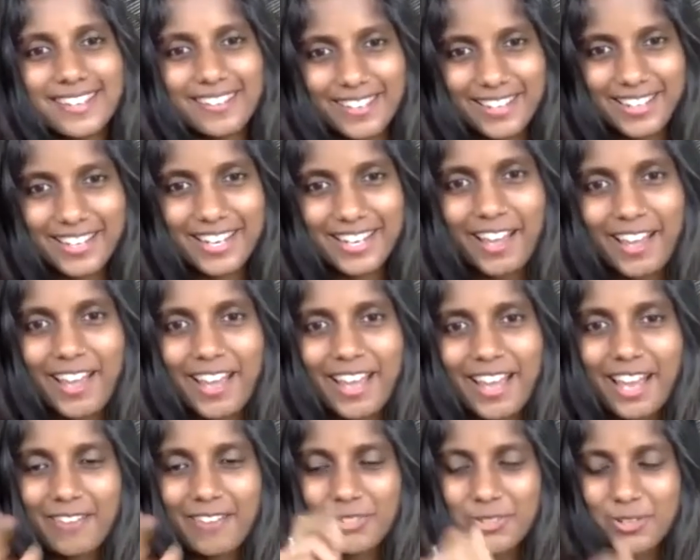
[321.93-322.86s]
Yeah, I
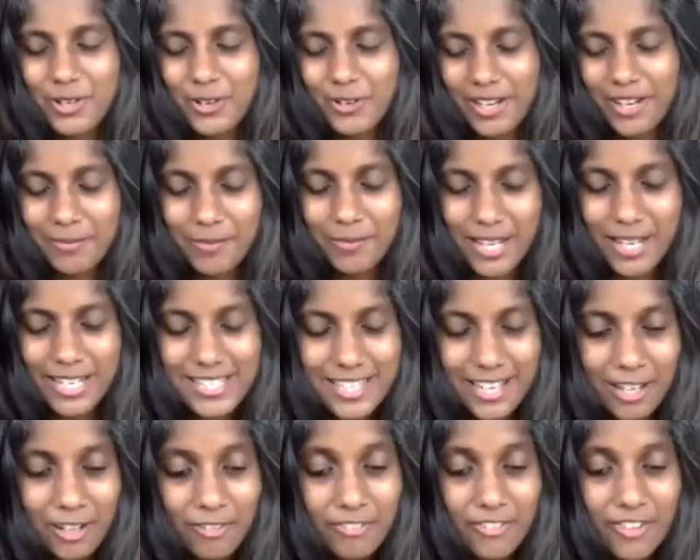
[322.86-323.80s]
have to correct
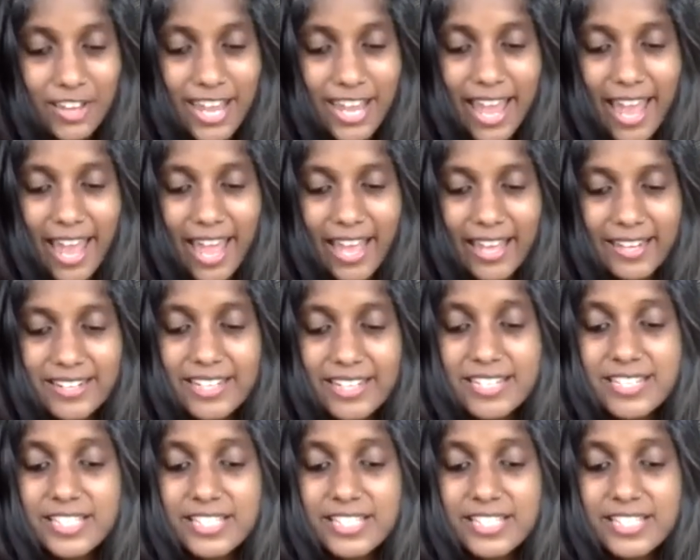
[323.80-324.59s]
myself. And his